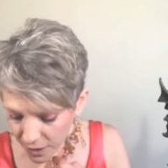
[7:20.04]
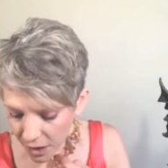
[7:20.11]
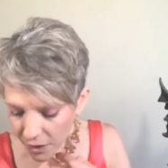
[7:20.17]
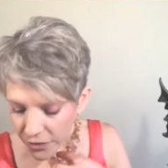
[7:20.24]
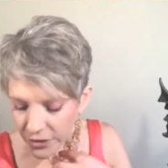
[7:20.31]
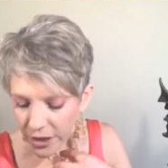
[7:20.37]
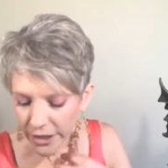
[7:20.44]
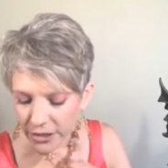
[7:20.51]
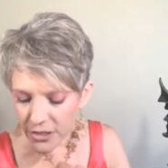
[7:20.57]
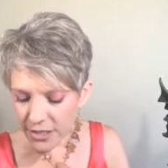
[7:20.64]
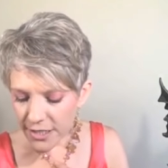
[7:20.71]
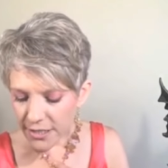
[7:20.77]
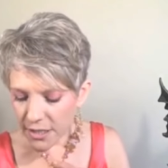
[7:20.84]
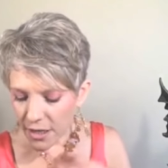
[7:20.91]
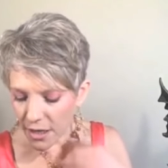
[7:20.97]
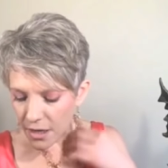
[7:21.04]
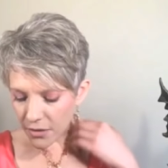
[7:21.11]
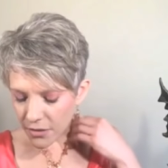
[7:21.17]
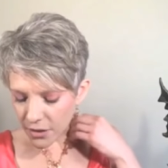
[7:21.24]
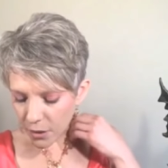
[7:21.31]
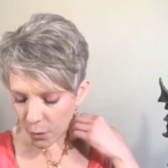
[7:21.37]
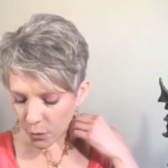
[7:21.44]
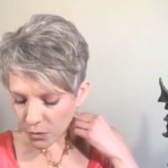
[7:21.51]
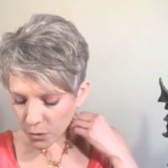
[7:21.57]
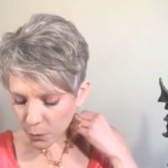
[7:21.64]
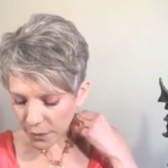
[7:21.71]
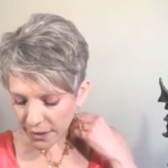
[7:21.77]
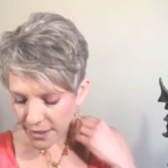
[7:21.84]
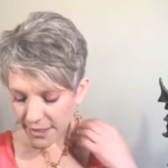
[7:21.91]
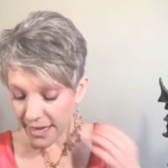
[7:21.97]
The card says, the old
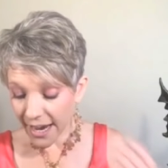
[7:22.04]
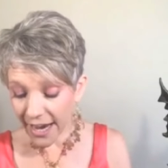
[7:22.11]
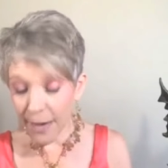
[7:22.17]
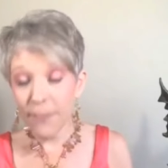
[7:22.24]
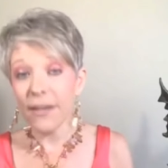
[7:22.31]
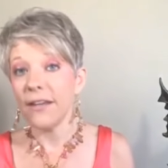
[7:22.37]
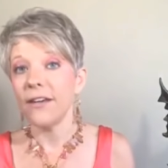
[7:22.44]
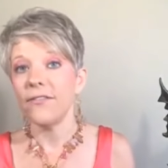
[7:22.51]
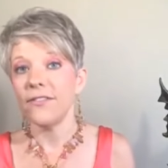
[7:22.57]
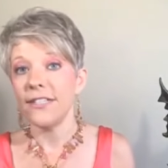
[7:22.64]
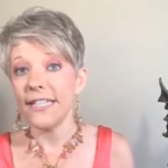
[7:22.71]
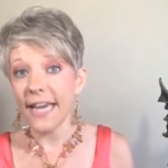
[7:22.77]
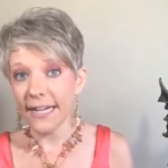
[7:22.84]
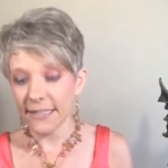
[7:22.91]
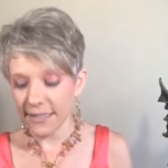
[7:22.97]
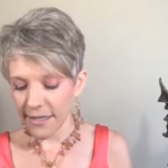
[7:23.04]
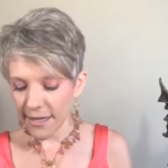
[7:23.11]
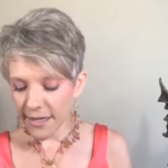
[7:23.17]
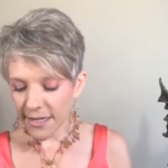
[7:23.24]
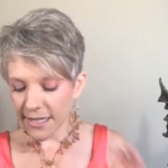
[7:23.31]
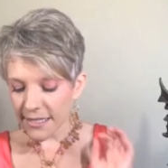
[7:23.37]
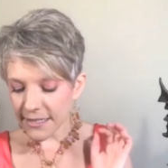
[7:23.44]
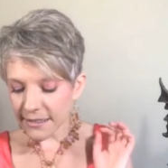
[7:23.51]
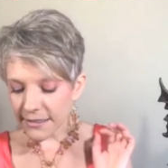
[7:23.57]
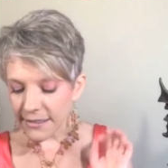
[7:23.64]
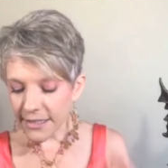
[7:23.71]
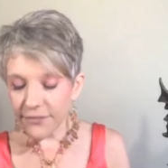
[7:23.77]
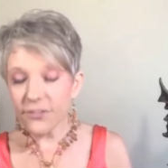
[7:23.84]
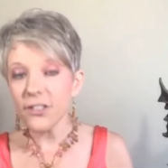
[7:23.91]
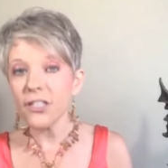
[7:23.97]
weight and habit of debt is
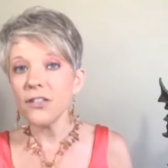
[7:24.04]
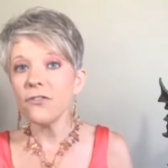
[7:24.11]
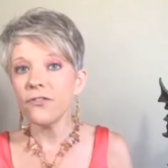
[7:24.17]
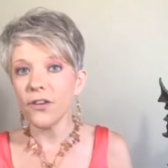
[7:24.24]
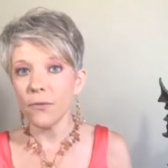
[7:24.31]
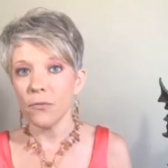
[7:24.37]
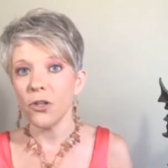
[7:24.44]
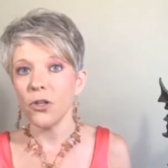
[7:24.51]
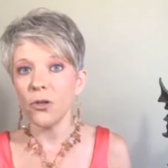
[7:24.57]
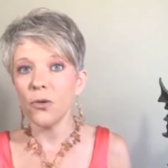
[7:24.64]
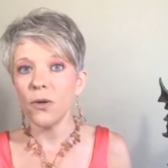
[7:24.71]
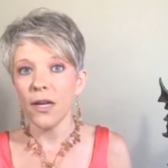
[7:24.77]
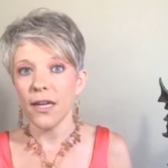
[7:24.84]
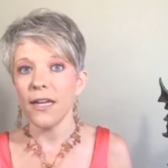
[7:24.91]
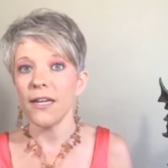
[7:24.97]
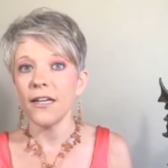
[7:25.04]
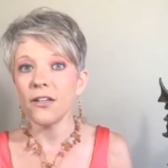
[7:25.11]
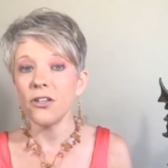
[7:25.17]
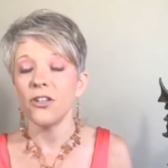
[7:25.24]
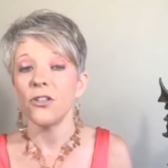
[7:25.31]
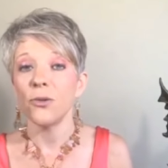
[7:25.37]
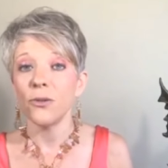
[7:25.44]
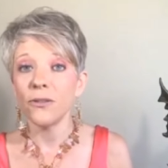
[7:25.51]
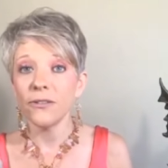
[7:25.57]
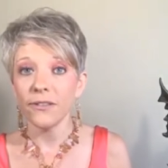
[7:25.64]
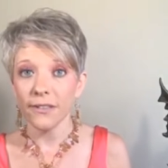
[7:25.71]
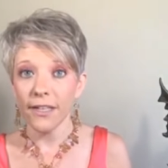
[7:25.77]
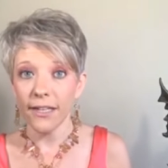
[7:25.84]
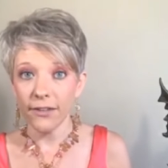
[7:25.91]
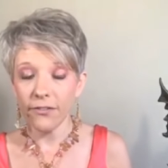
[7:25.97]
lifted from you and your
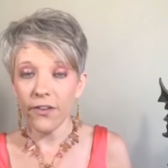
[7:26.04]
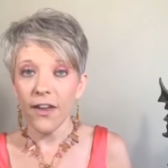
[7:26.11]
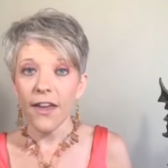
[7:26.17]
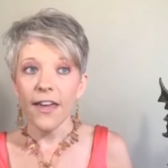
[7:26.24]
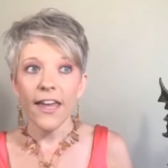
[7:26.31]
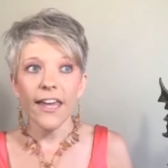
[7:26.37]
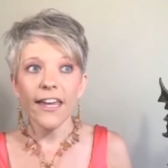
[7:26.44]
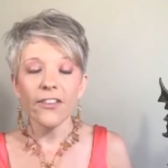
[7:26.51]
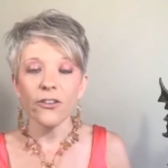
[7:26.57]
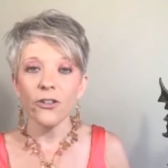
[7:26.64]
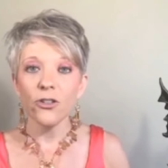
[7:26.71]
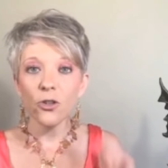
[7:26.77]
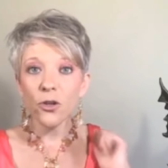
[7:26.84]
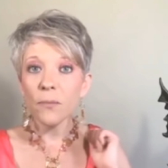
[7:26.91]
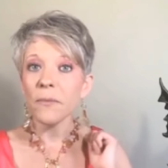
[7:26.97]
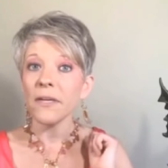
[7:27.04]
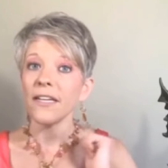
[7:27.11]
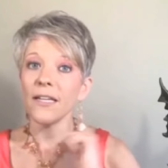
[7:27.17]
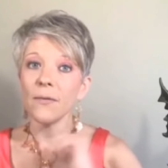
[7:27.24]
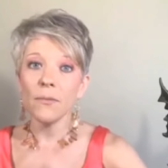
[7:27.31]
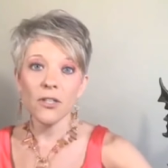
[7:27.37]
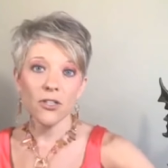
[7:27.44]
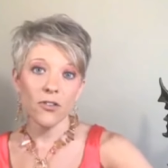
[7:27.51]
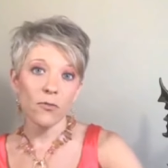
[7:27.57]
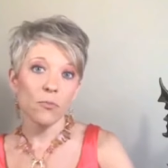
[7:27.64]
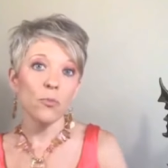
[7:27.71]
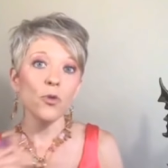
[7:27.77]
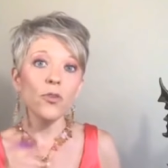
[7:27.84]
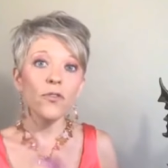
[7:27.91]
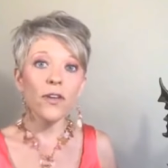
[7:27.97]
life. And they're showing me an image of
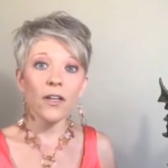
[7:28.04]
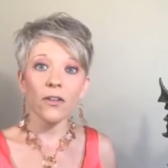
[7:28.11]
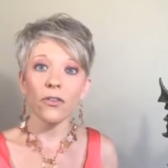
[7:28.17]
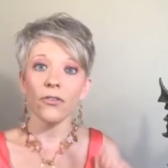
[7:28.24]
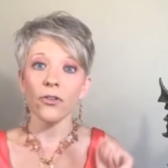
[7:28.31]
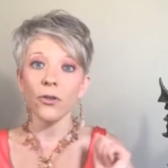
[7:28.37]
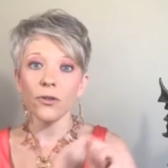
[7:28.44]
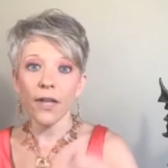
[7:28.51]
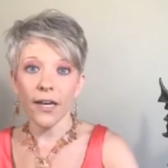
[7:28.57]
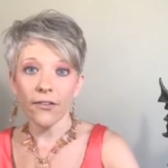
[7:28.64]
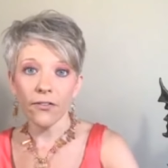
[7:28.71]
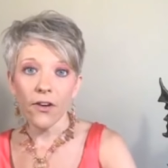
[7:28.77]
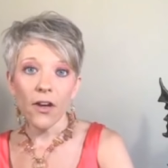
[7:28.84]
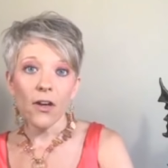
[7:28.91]
moving through life